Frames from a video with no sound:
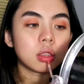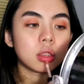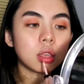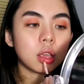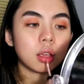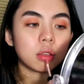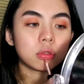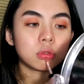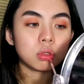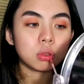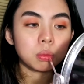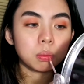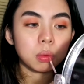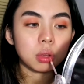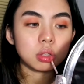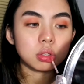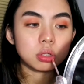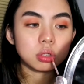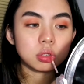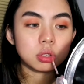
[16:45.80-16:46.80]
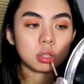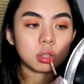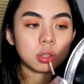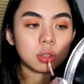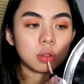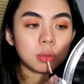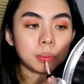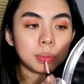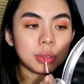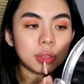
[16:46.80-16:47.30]
Not too much, just a
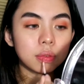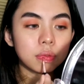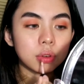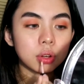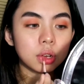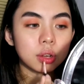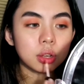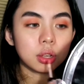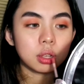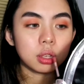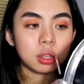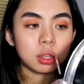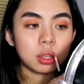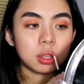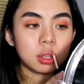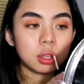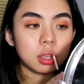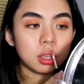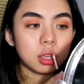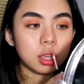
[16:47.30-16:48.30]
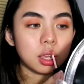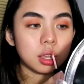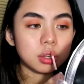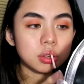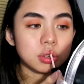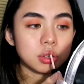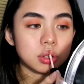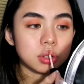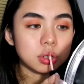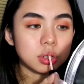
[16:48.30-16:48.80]
little bit for
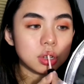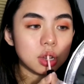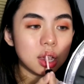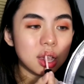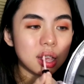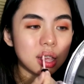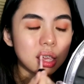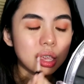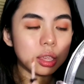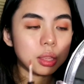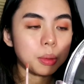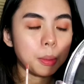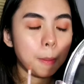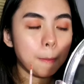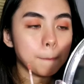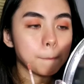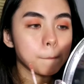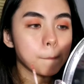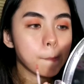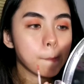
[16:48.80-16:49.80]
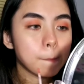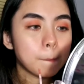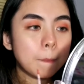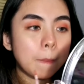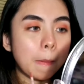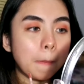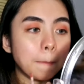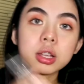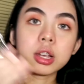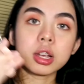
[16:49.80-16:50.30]
extra shine.
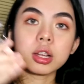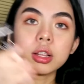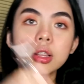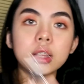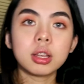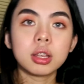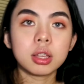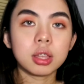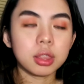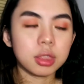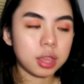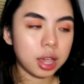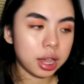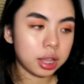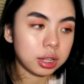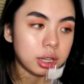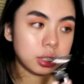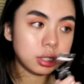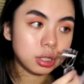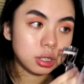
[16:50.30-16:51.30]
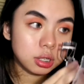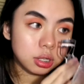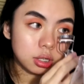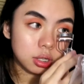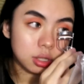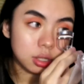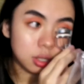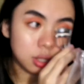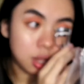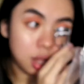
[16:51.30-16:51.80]
Curl the eyelashes
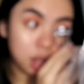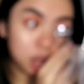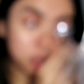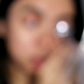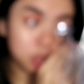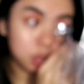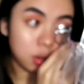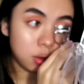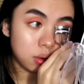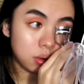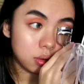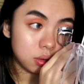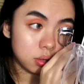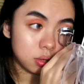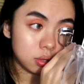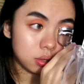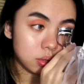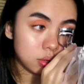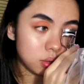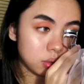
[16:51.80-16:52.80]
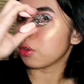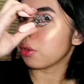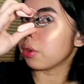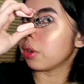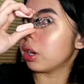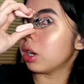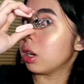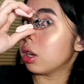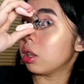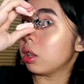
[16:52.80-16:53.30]
as so.
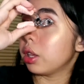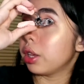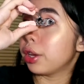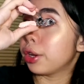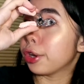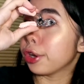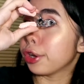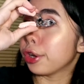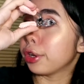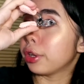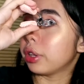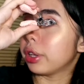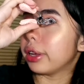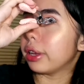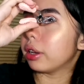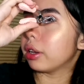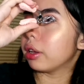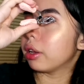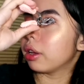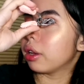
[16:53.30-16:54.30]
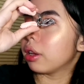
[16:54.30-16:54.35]
Really curl it.